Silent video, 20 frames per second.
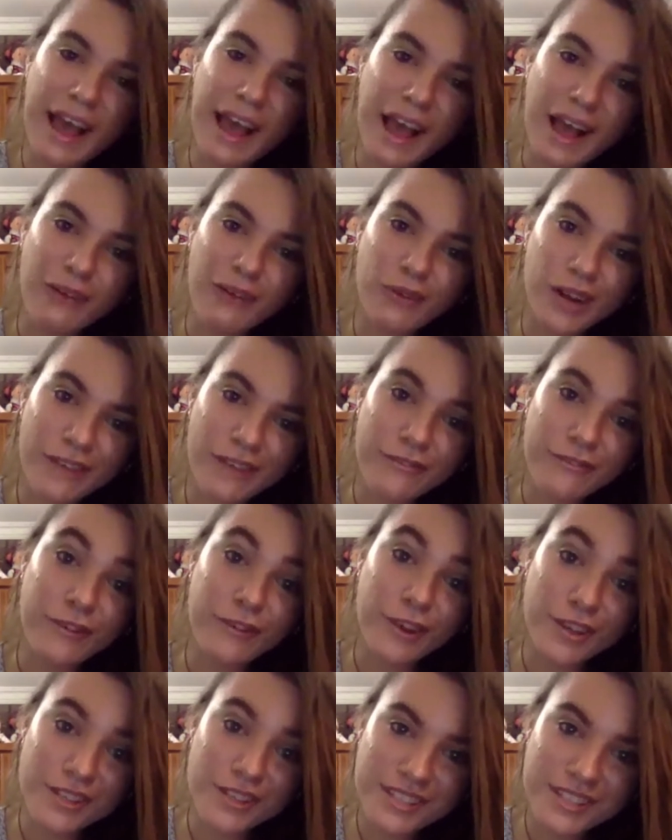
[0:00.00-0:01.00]
when I
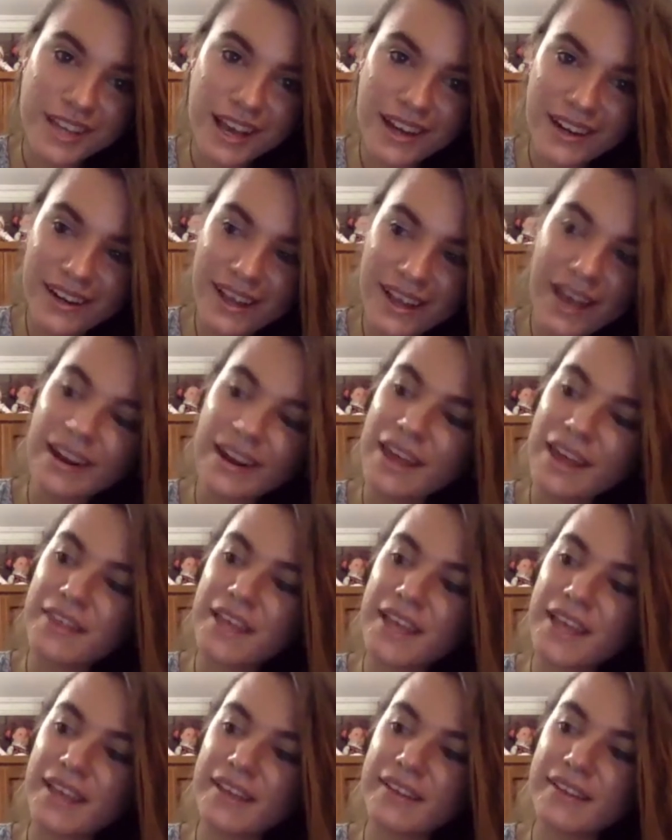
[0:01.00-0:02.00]
first started out, I
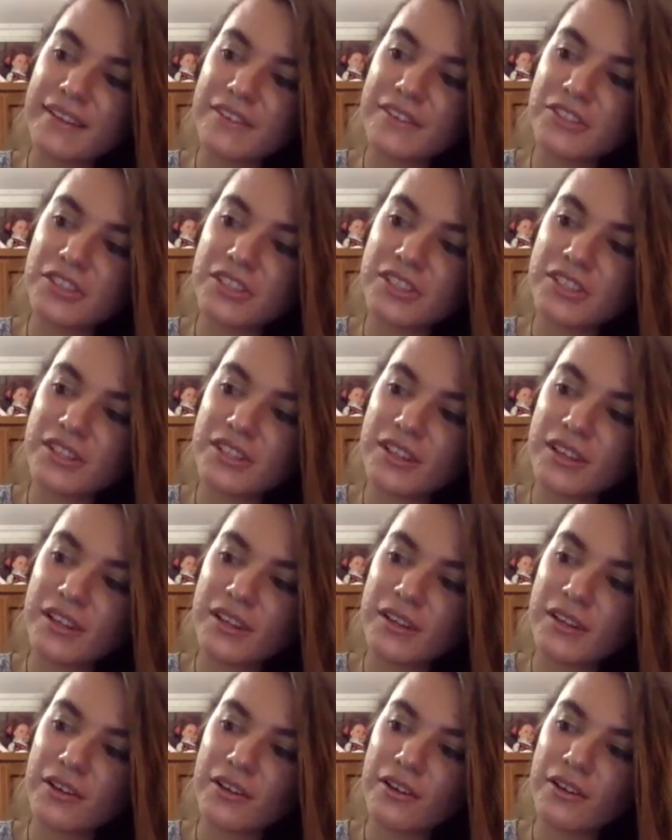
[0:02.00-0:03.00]
think just
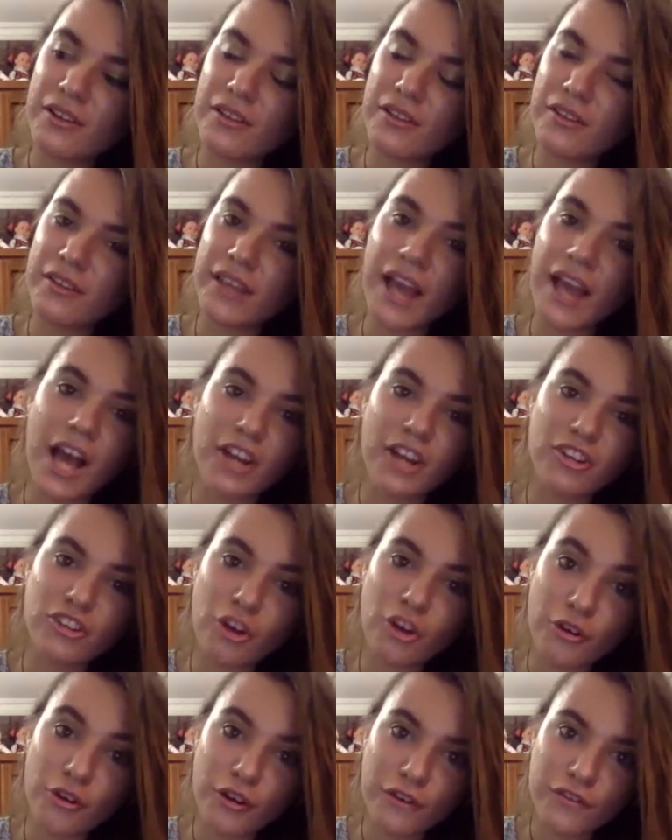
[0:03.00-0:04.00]
the
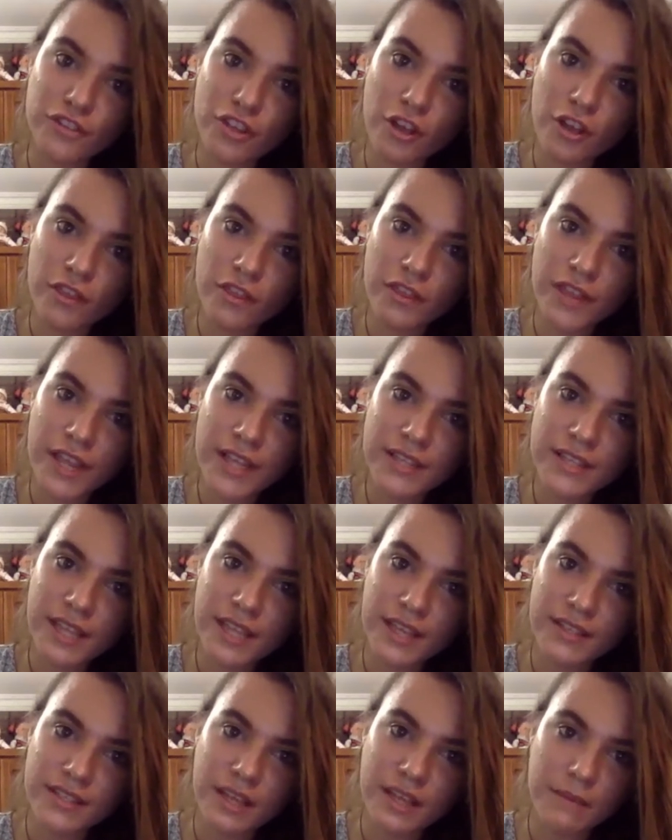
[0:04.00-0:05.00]
unknown of certain things
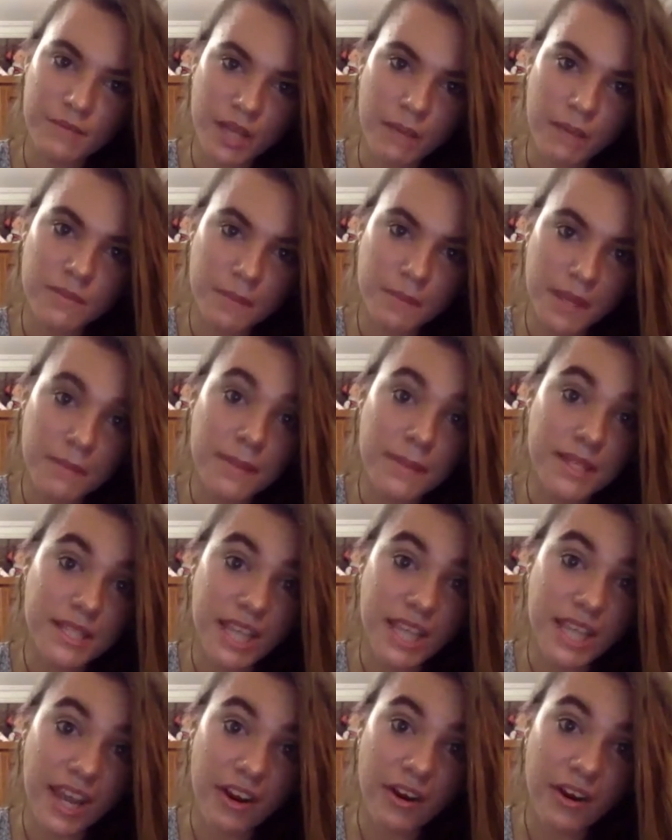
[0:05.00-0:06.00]
can sometimes be a bit
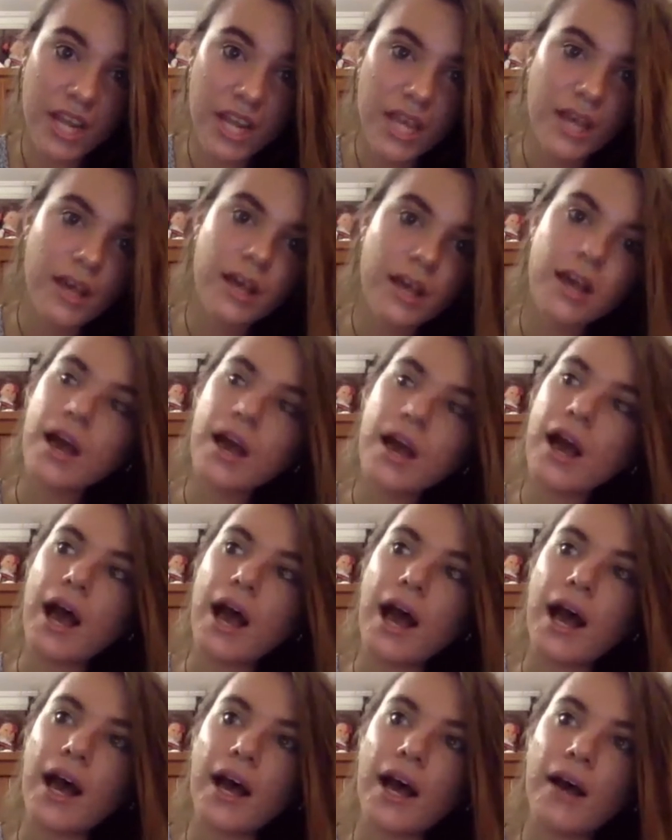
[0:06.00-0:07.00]
scary.
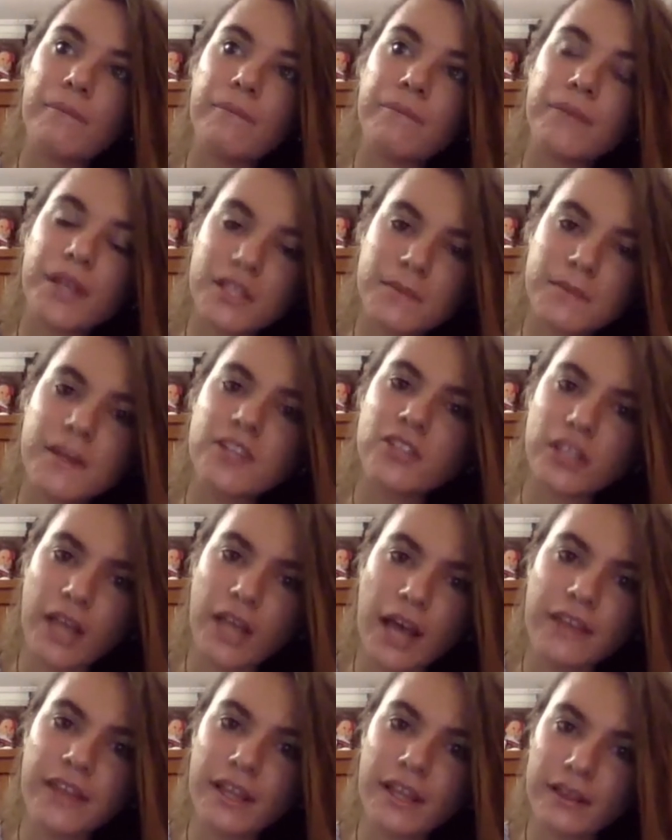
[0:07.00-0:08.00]
Especially,
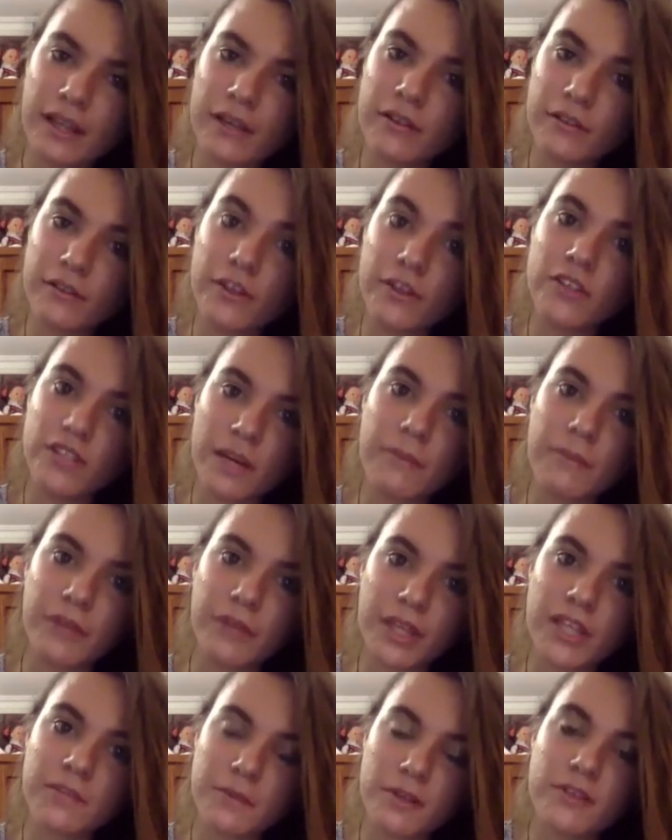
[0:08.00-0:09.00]
I think that the first time I
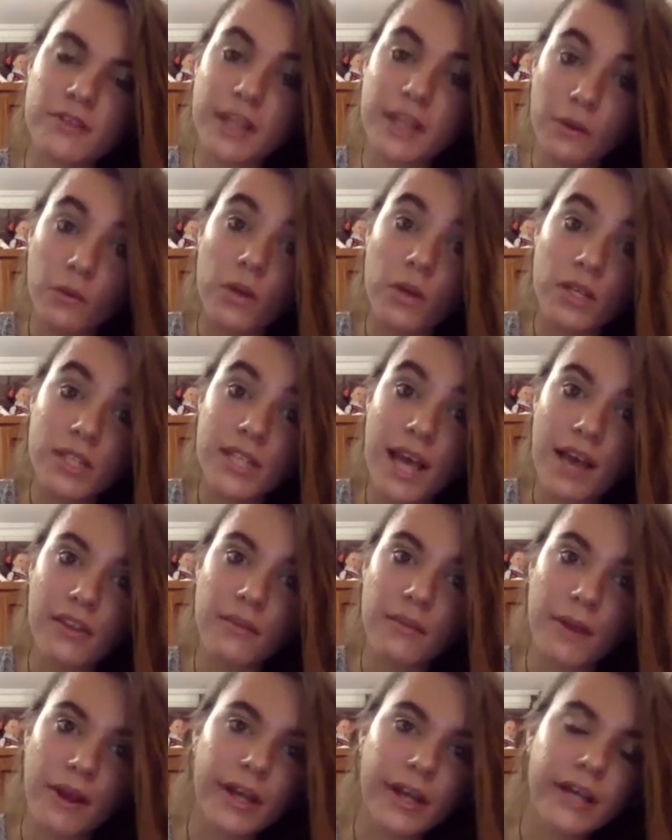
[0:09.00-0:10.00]
really experienced that was South
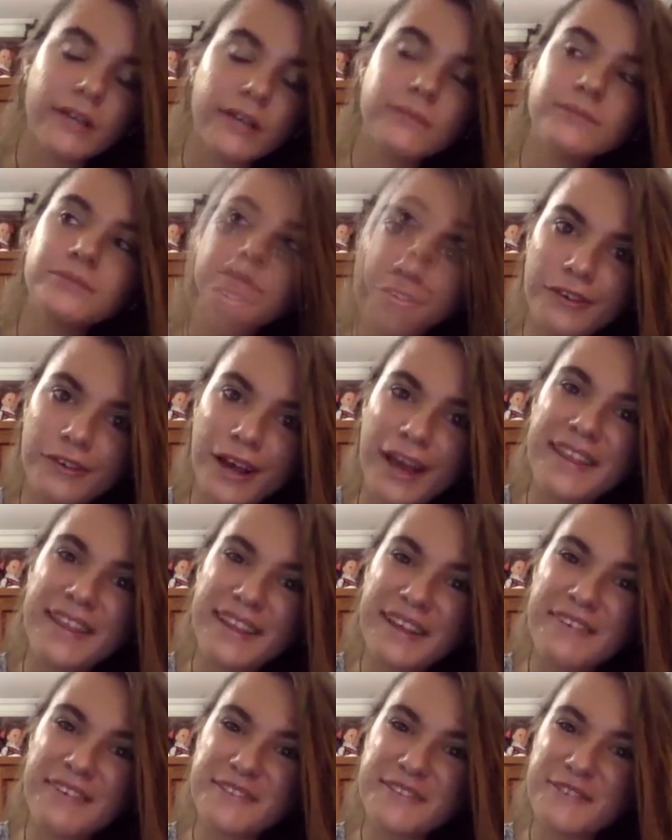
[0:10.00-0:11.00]
America. I think
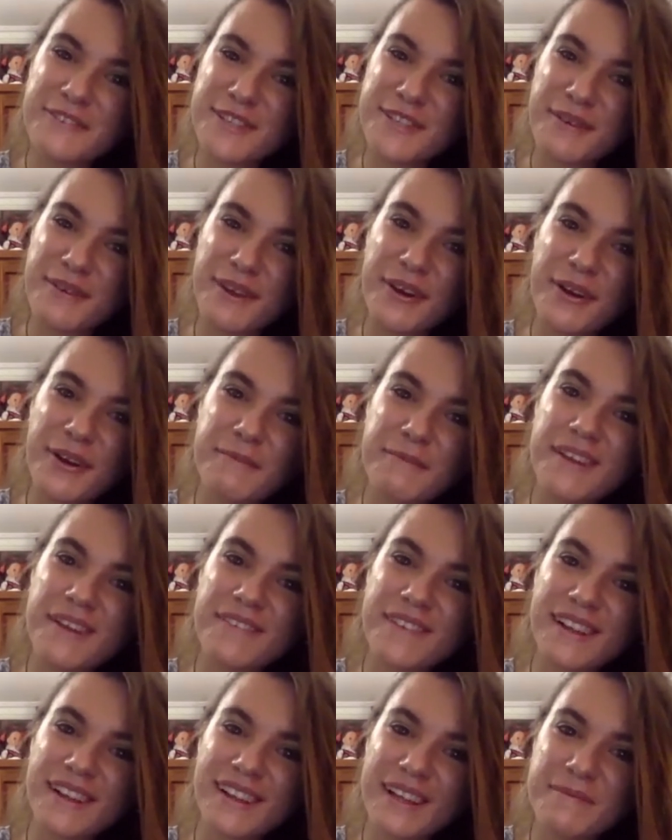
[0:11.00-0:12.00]
that was the first time I got a bit of
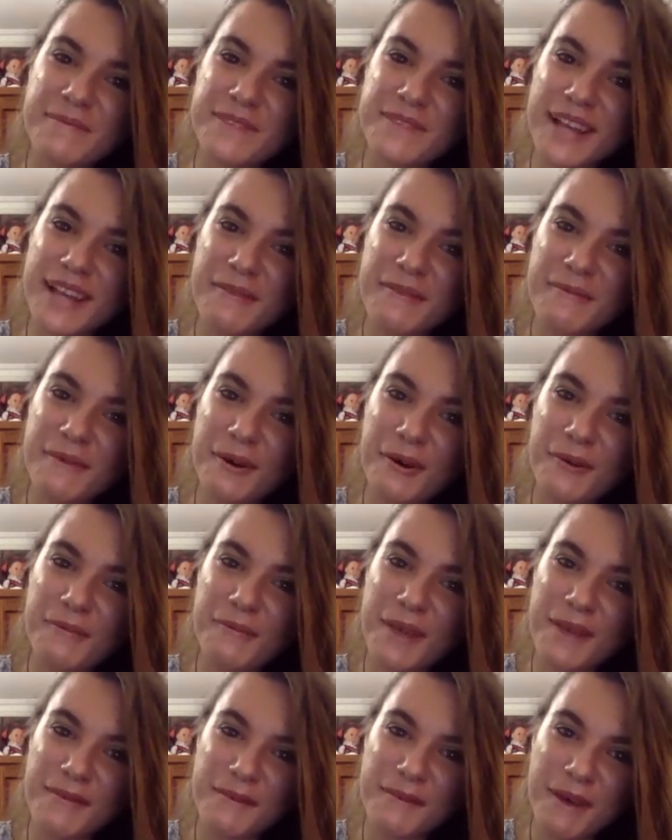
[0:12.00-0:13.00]
a glimpse that,
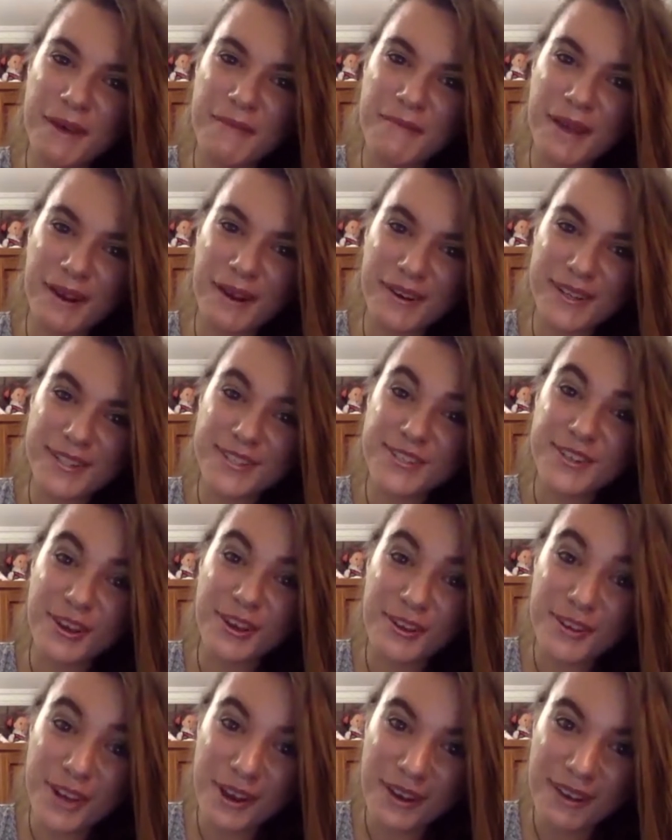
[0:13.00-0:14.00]
maybe my parents
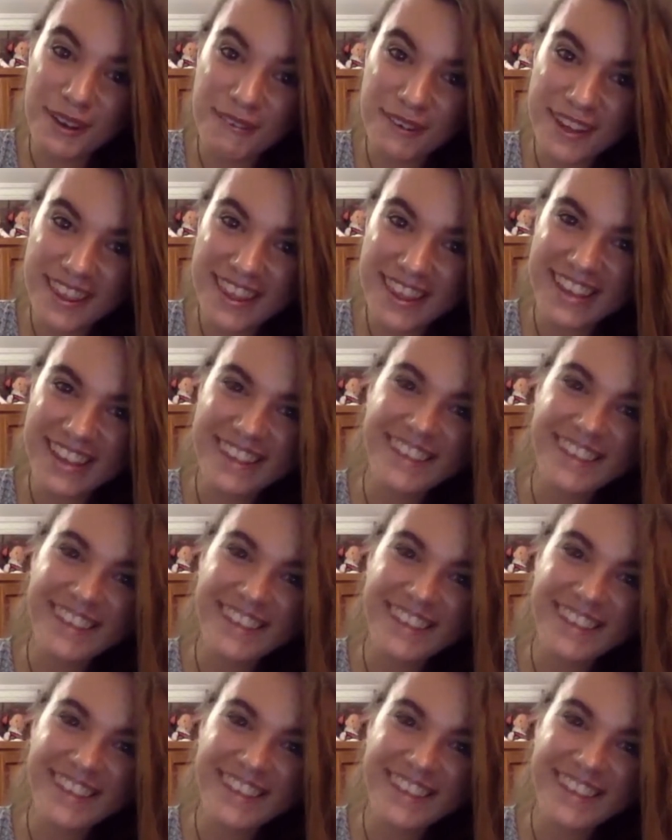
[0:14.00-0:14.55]
don't know everything,